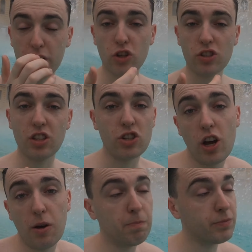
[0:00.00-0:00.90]
it does the job,
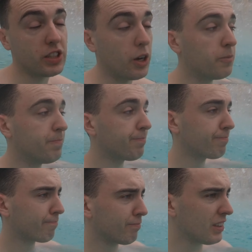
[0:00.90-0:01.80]
so
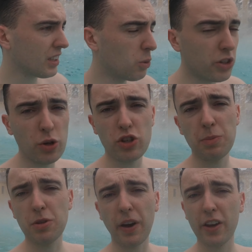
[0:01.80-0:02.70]
we're too cheap
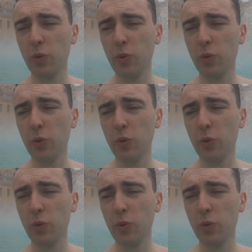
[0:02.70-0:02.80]
to buy a new